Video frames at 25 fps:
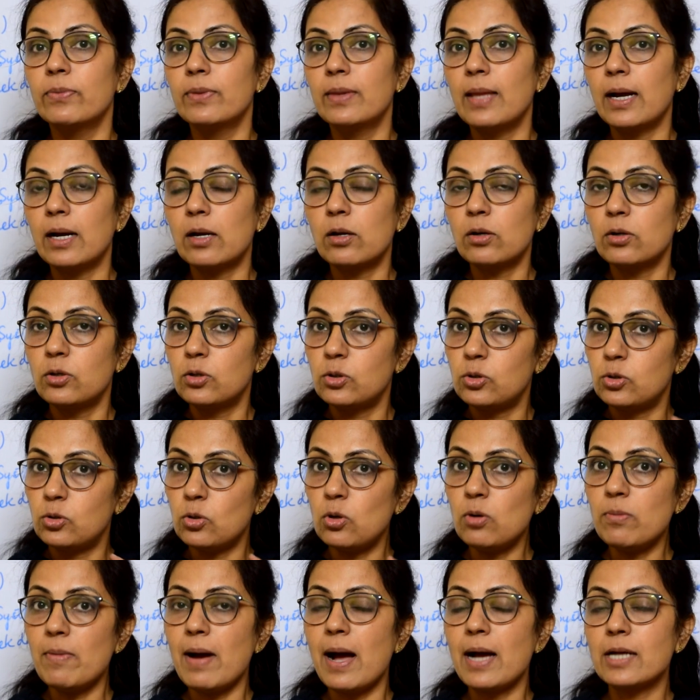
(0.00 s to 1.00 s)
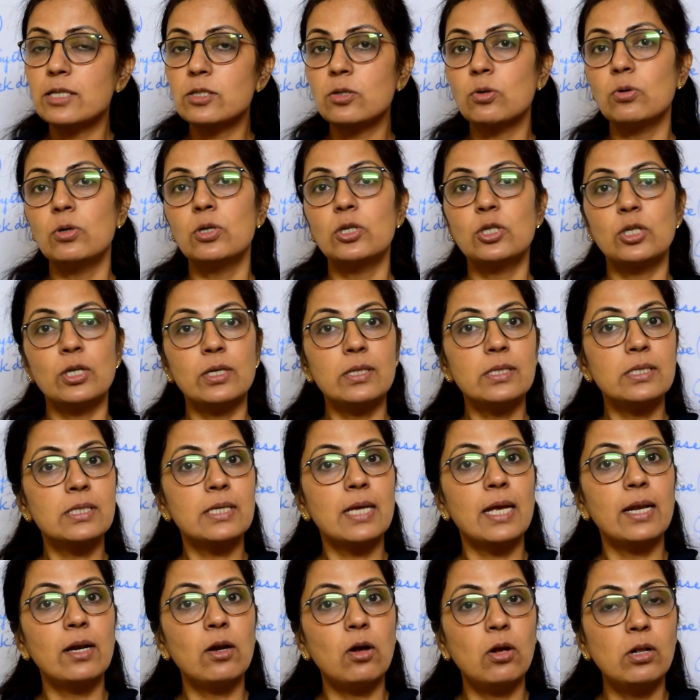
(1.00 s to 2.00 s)
The 2 marks questions
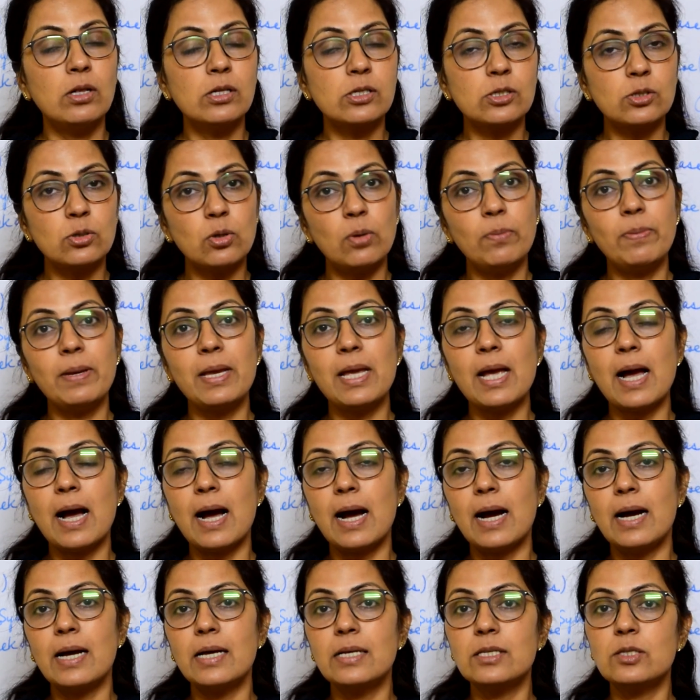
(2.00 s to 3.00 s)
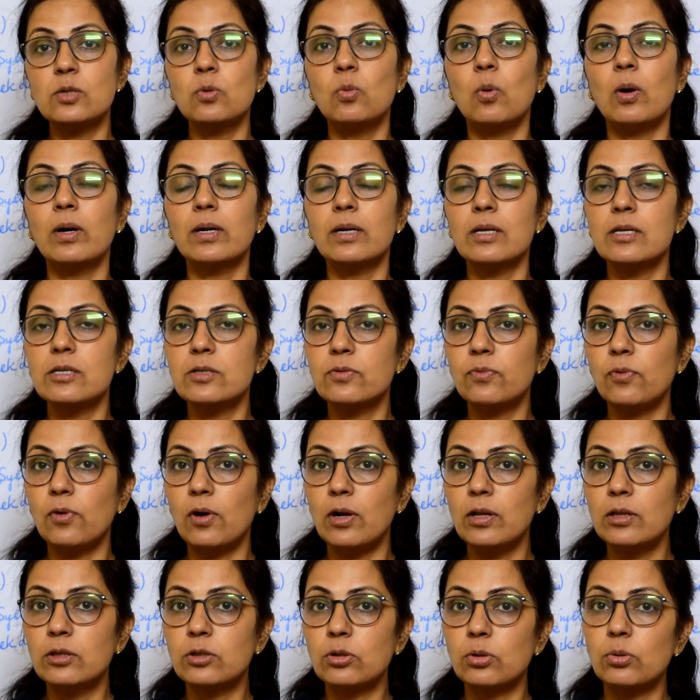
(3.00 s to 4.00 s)
can also be asked. What is
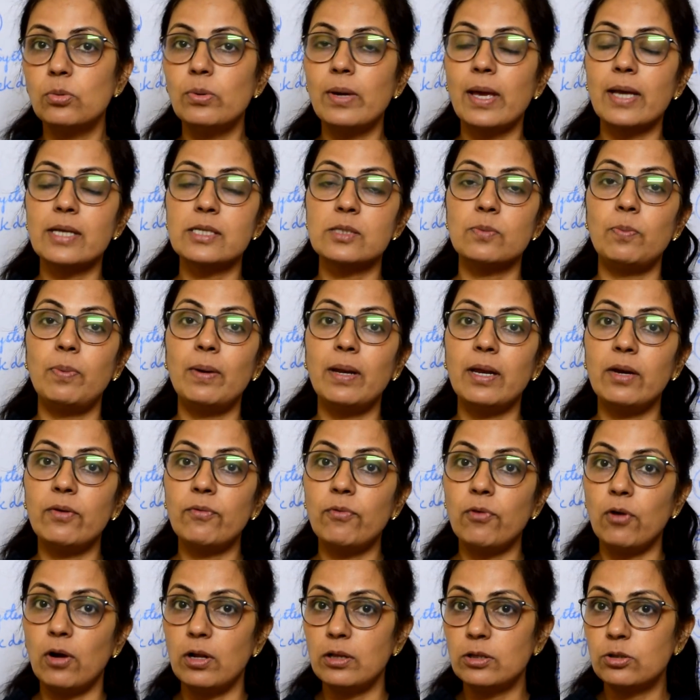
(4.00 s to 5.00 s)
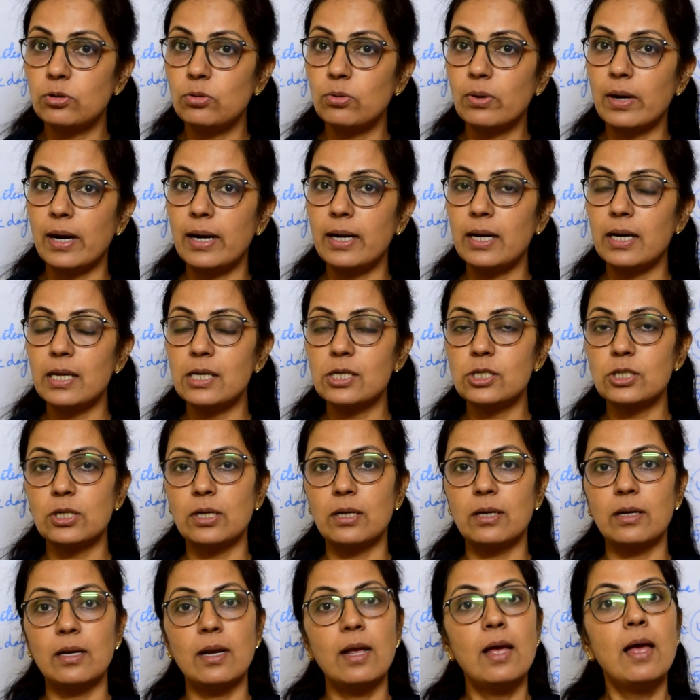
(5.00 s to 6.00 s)
fall through? Explain fall through
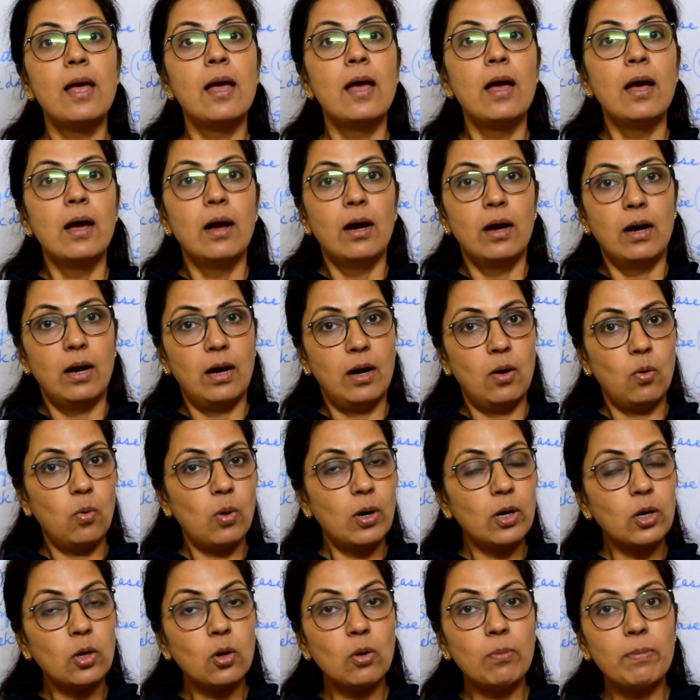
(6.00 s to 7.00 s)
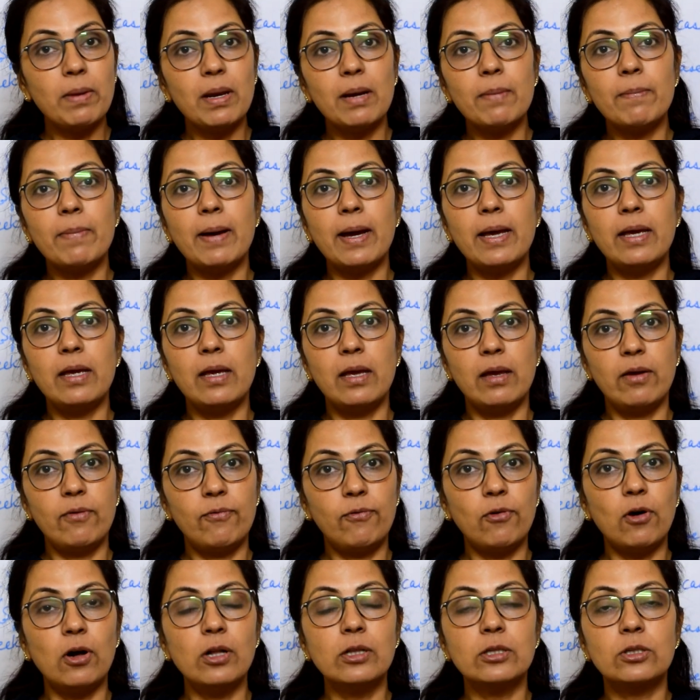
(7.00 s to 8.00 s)
condition. What do you mean by
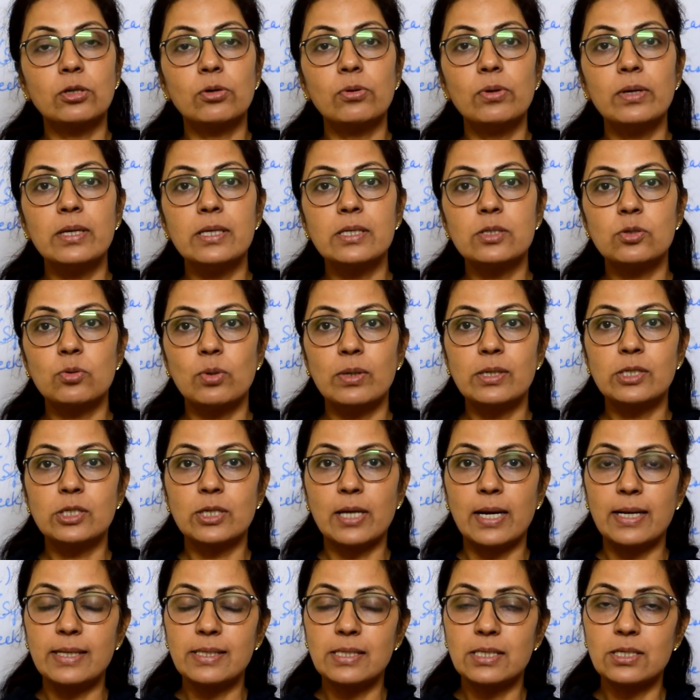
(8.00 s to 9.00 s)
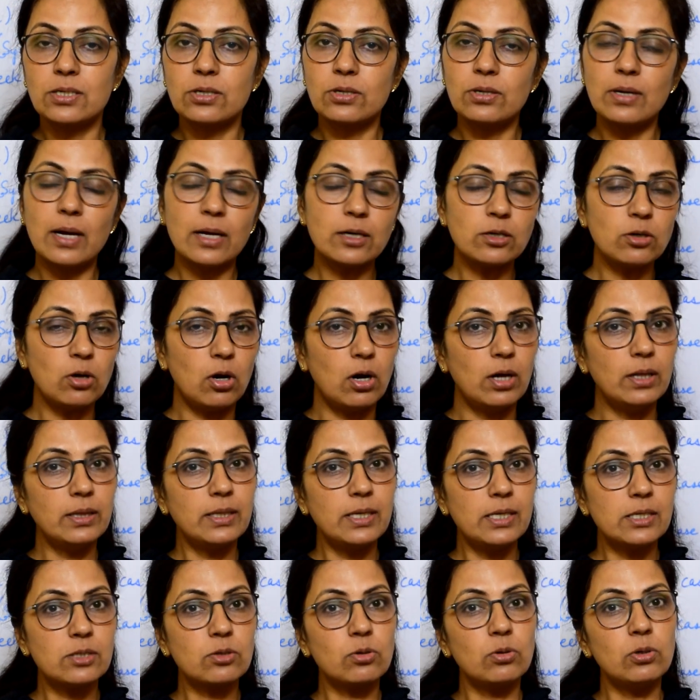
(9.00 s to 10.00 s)
fall through in switch construct? All
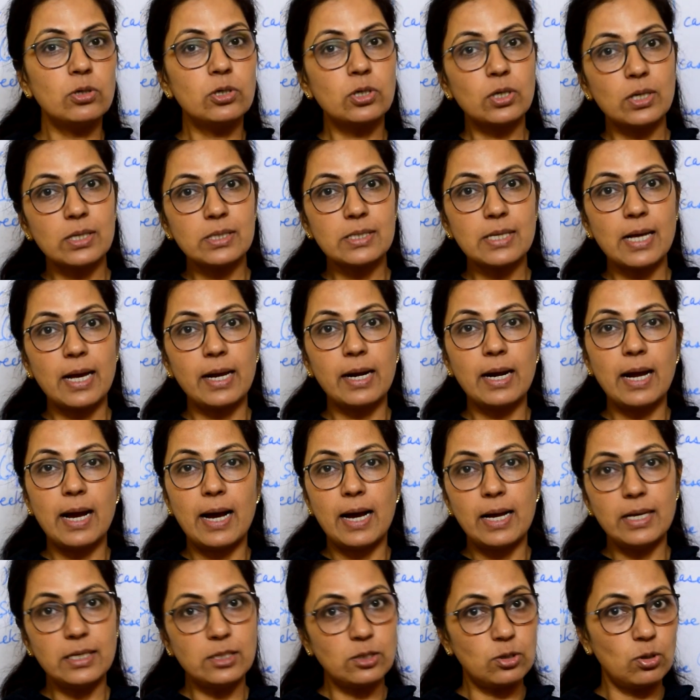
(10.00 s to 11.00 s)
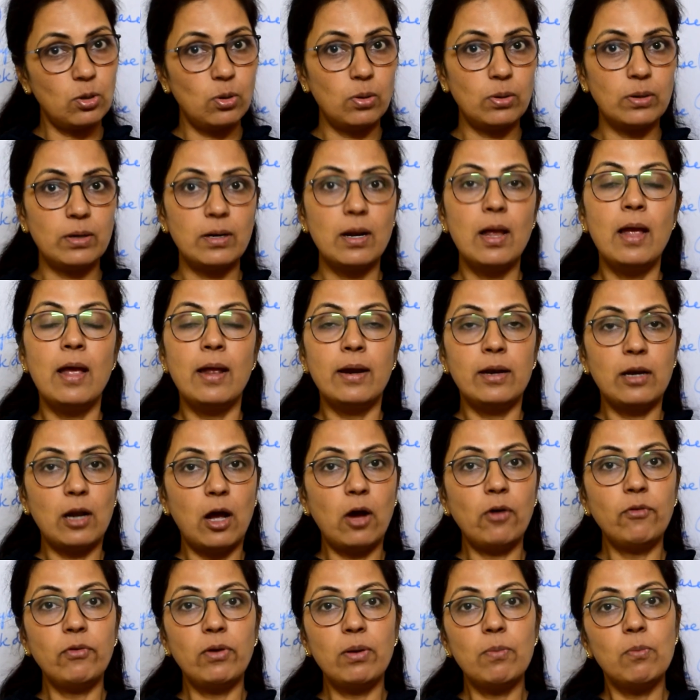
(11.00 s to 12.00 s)
these questions are asked. So,
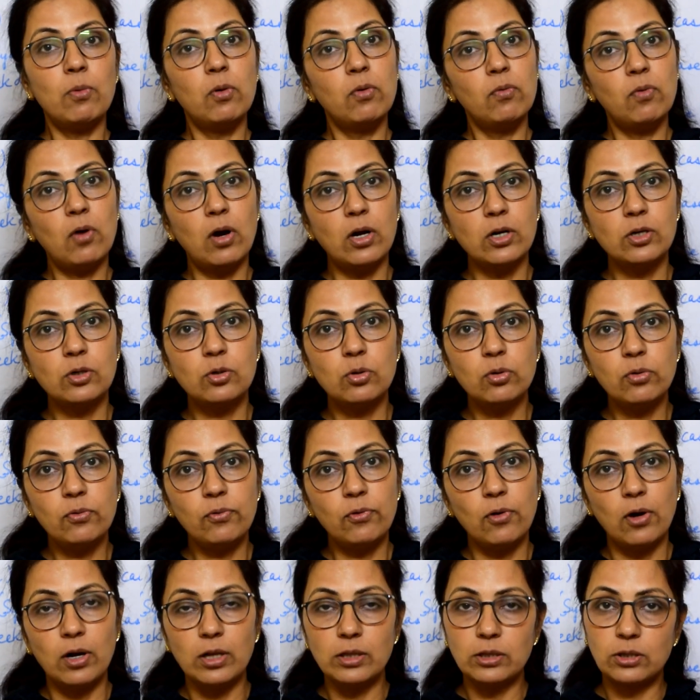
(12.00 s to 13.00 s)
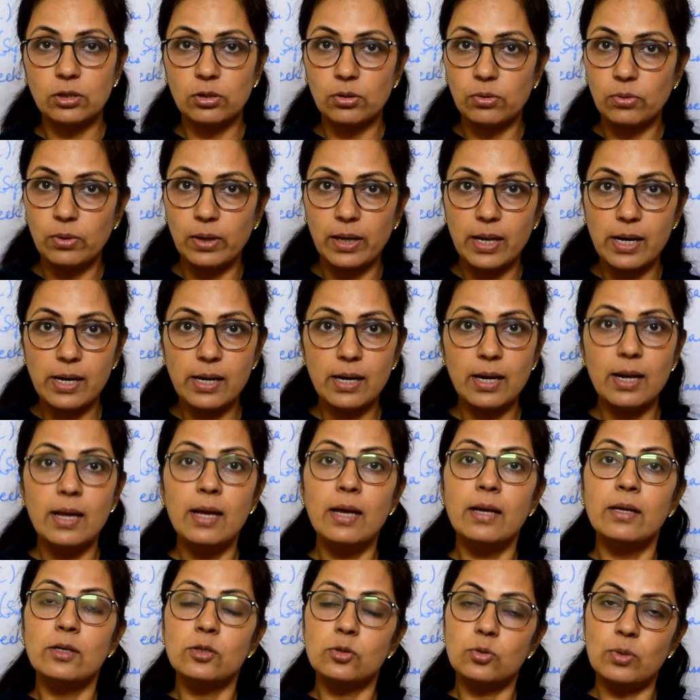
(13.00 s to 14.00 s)
now we move on to fall through in
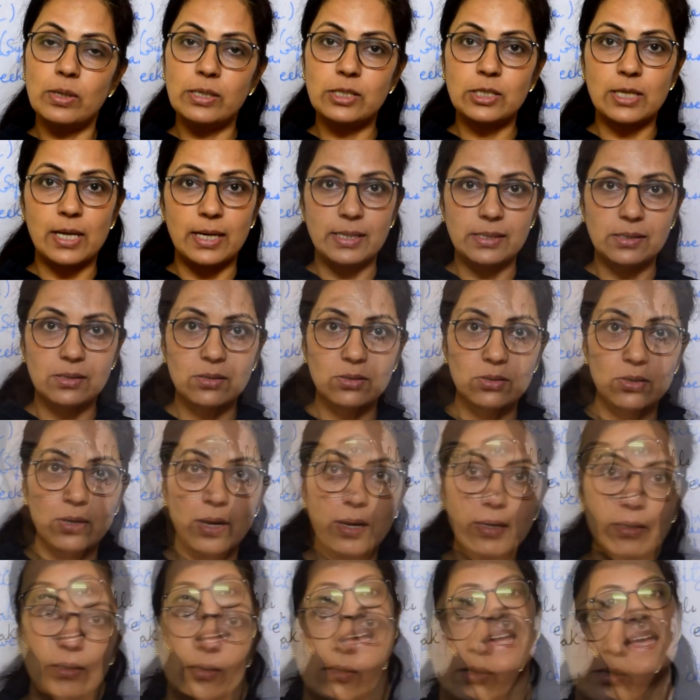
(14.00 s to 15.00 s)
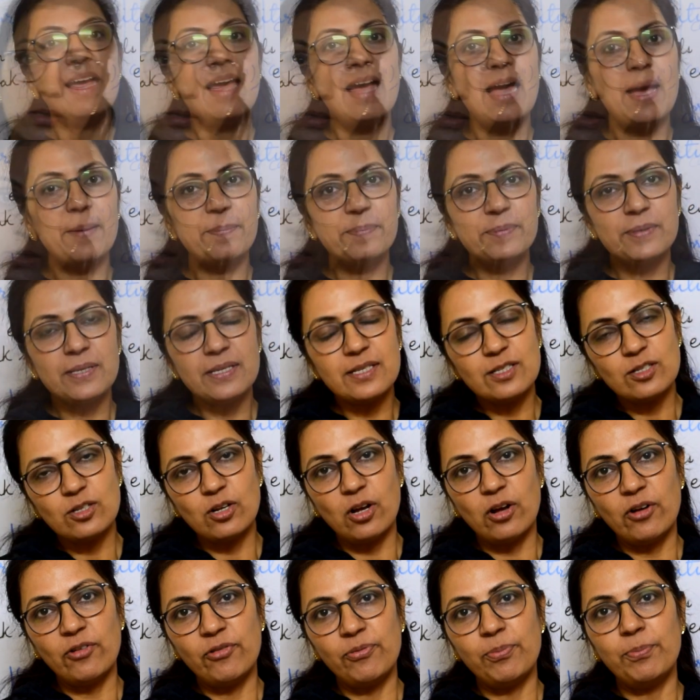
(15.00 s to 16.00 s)
switch construct. Absence
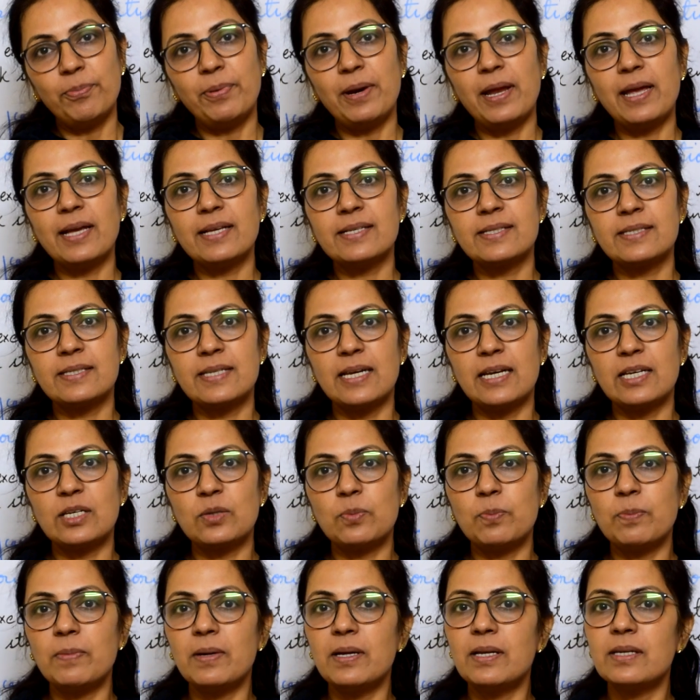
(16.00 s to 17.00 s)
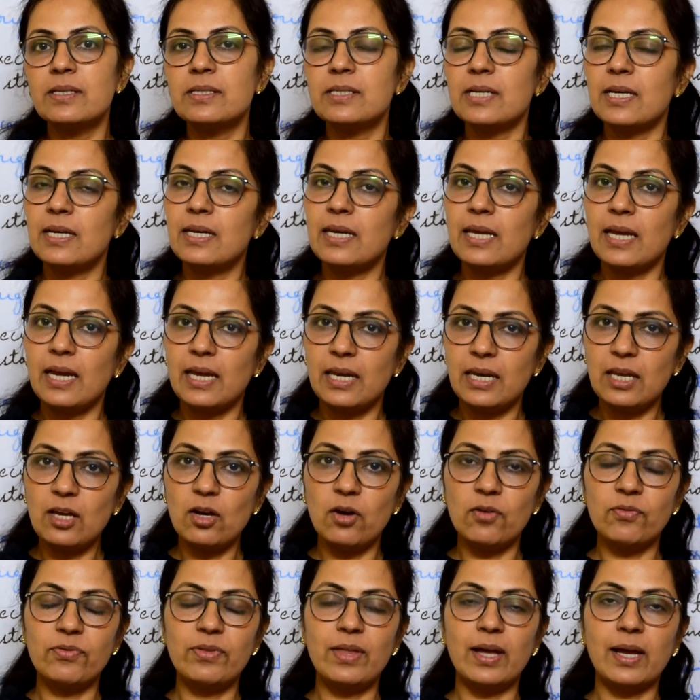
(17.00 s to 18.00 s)
of break statement in any
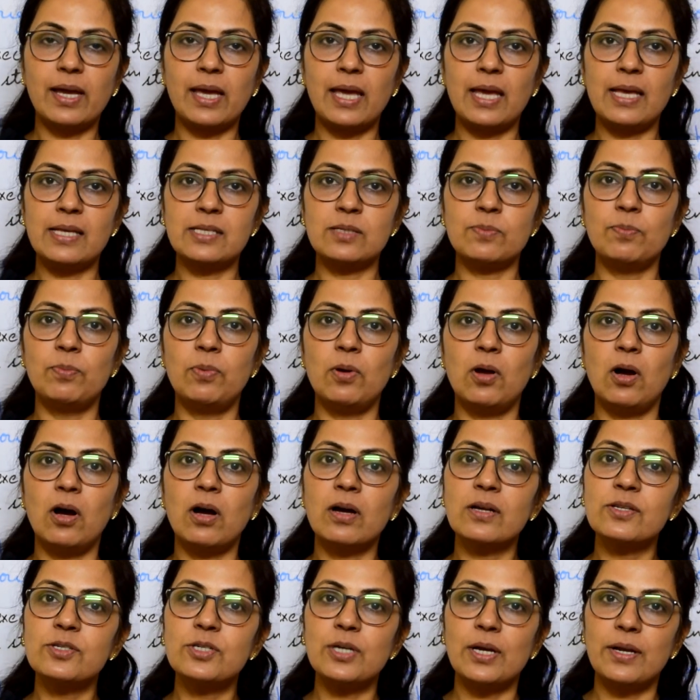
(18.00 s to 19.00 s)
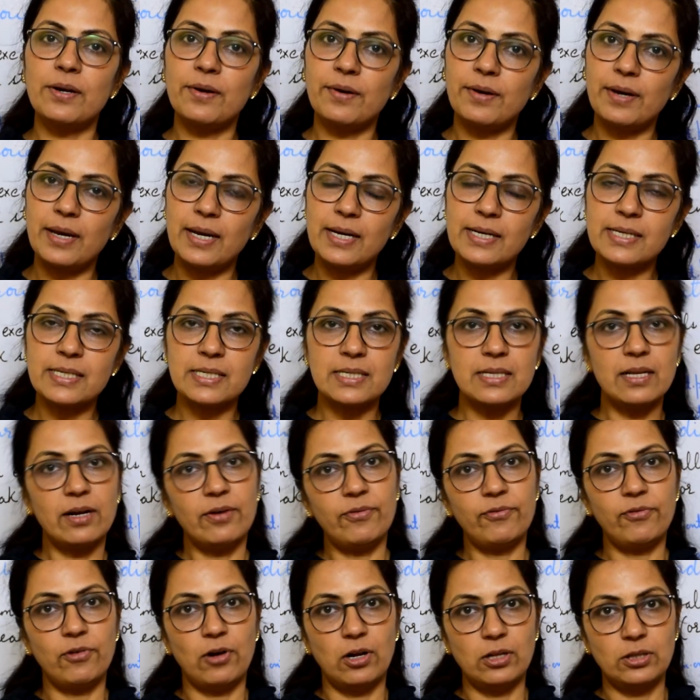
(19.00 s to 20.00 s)
of the case block generates
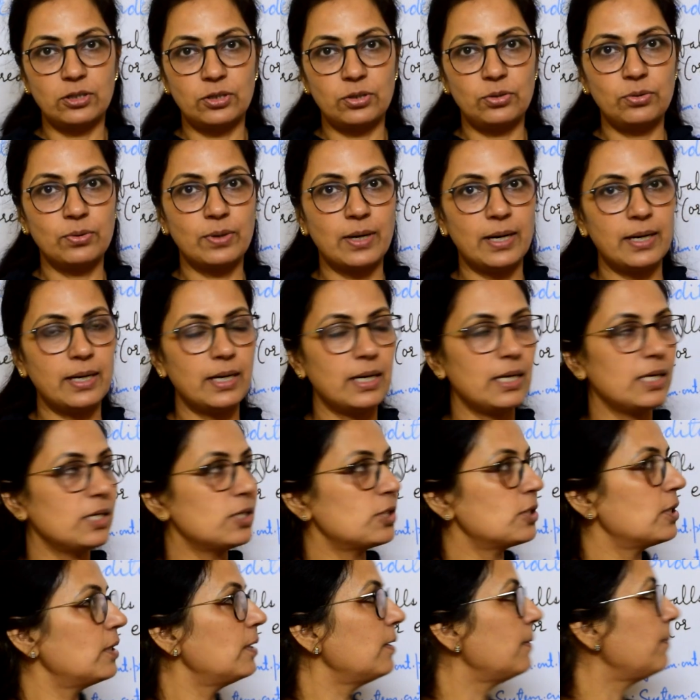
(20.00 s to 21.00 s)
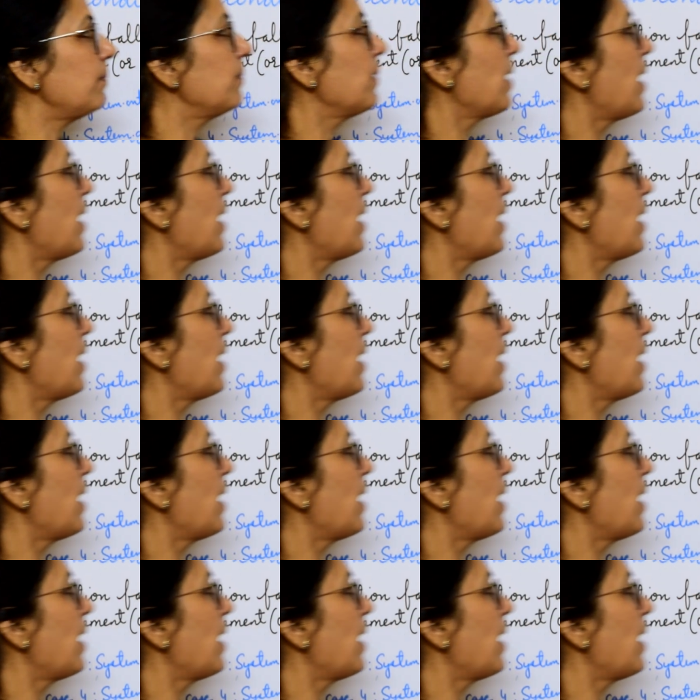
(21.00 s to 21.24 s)
the fall through condition.